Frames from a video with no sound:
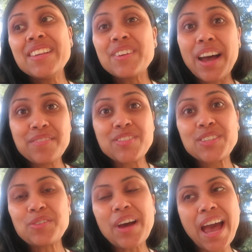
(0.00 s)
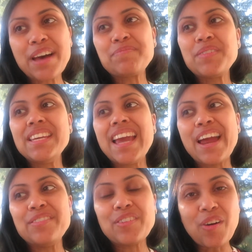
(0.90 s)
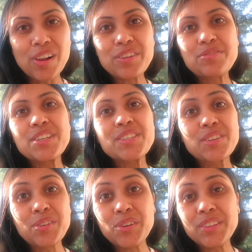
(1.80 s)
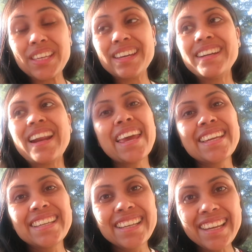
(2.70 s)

So I'm so happy and all of us go there like